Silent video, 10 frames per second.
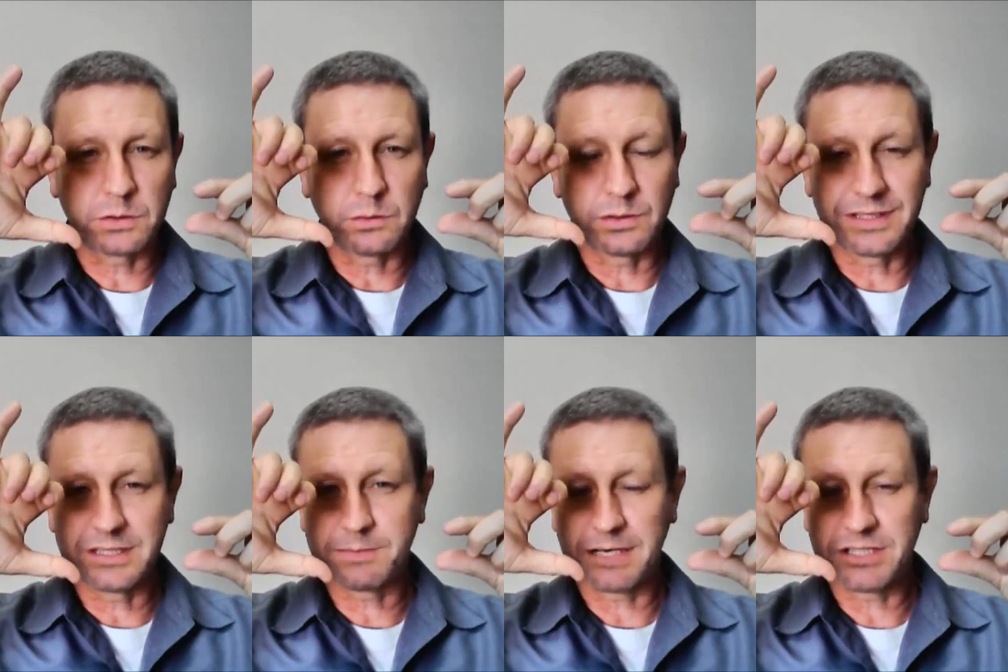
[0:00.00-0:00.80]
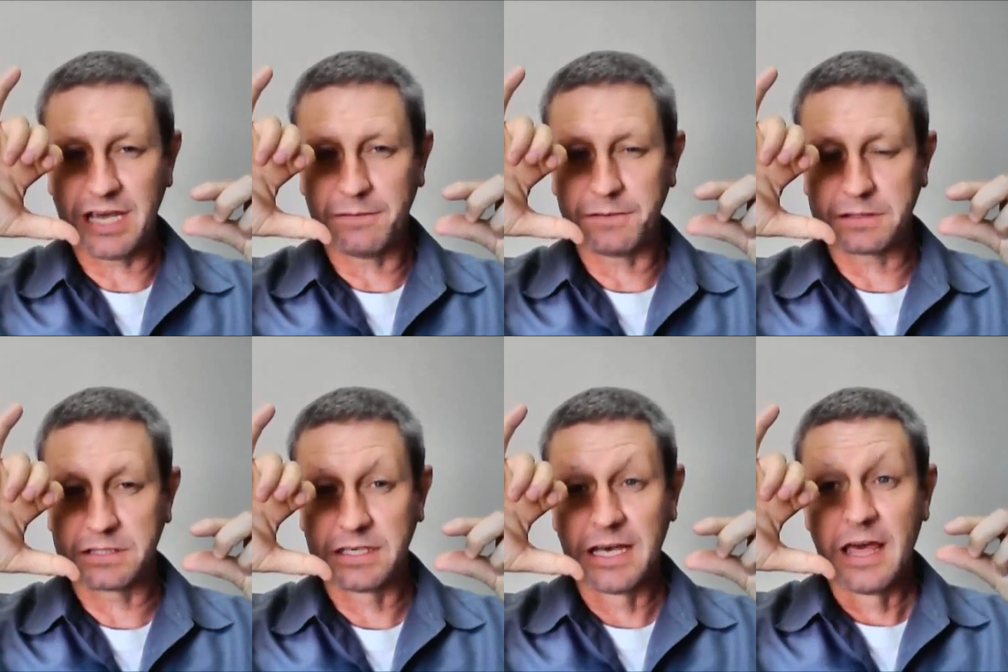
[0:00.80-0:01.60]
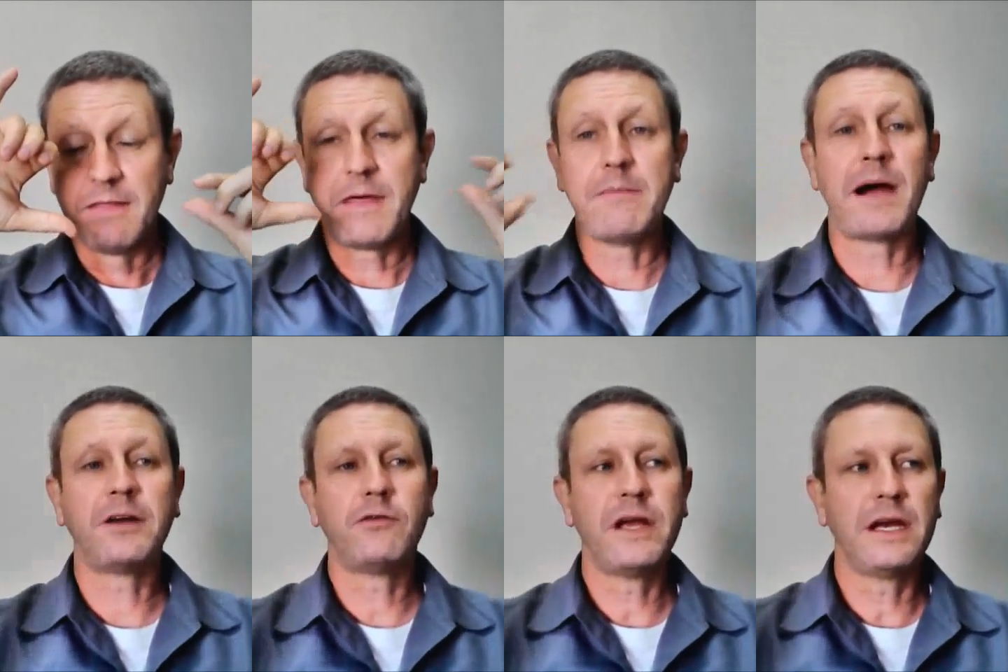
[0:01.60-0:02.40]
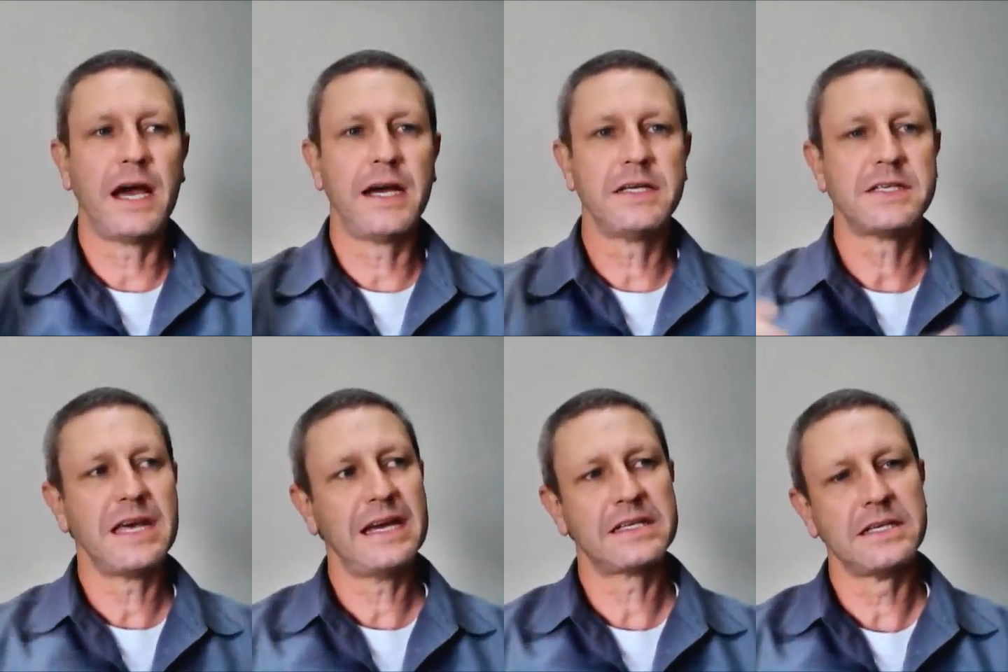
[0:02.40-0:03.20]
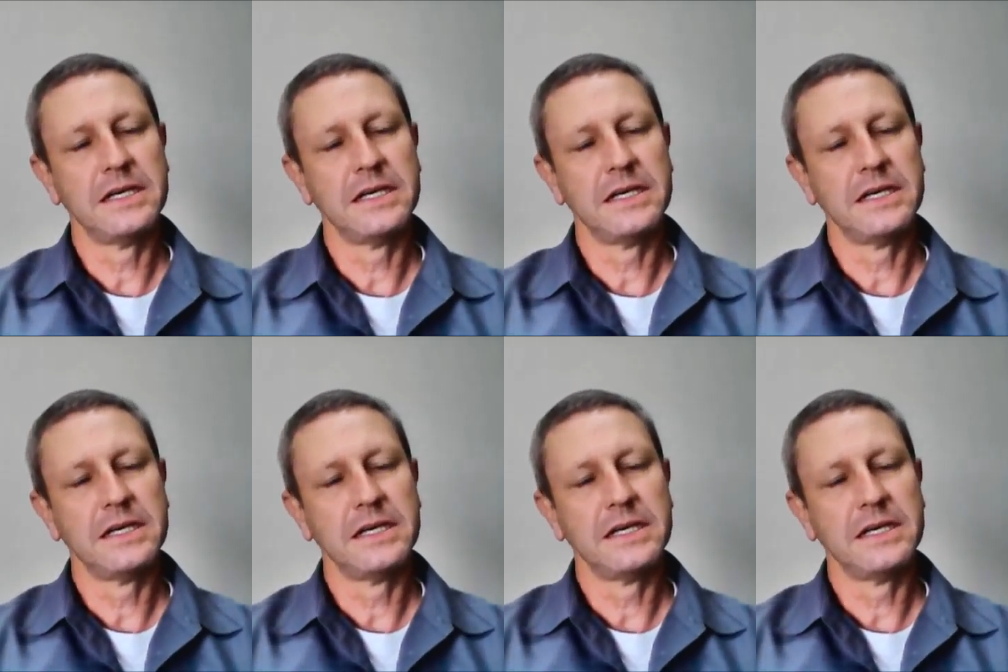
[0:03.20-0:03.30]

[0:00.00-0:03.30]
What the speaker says: with this much effort, they might realize that,